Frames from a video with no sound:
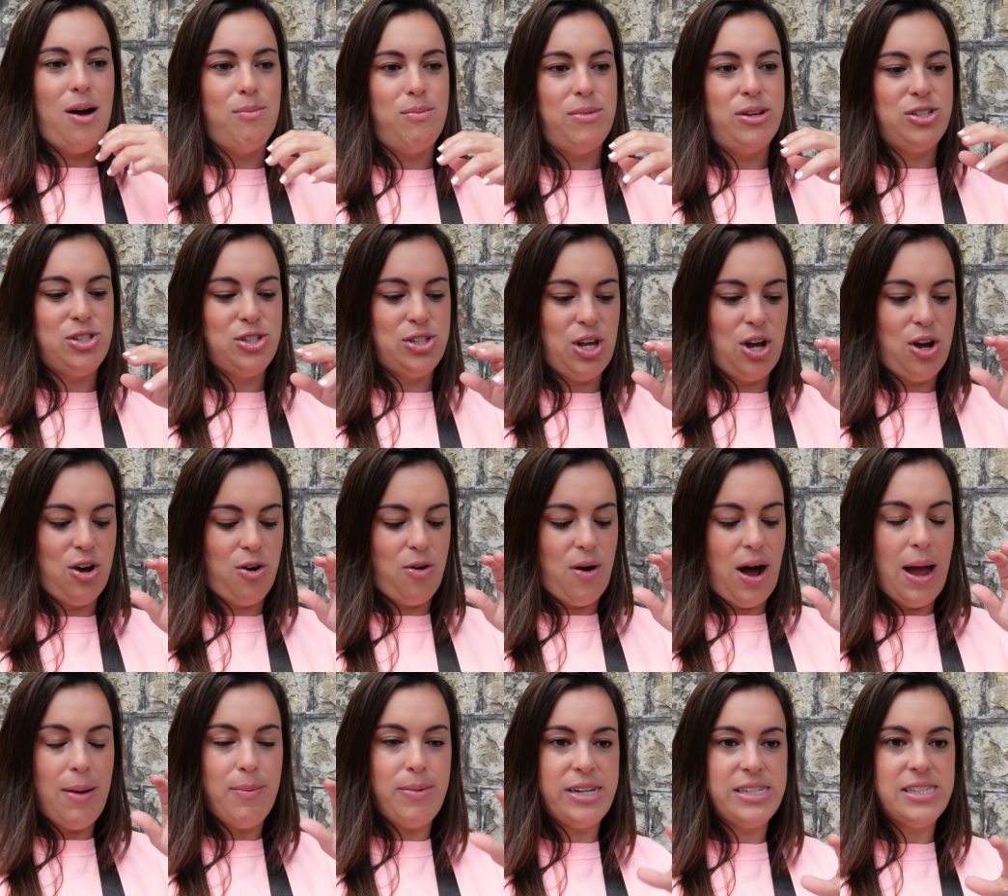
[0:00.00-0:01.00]
So
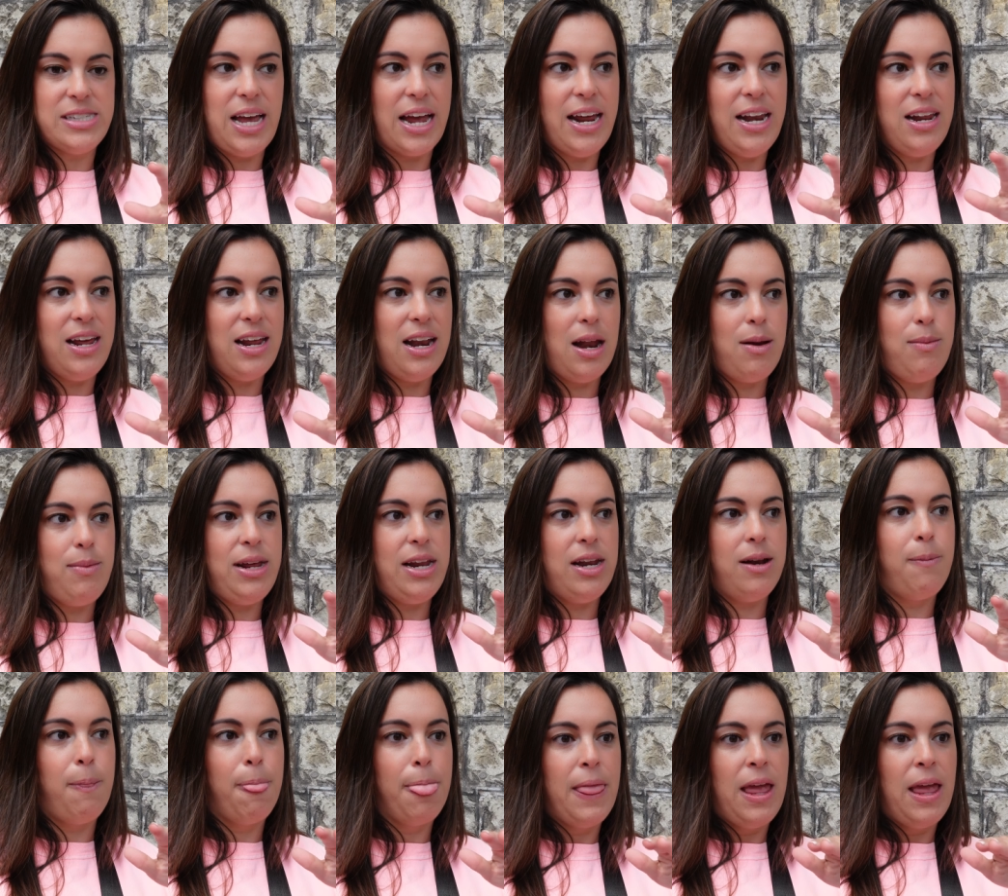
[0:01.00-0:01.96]
I'm excited. I mean,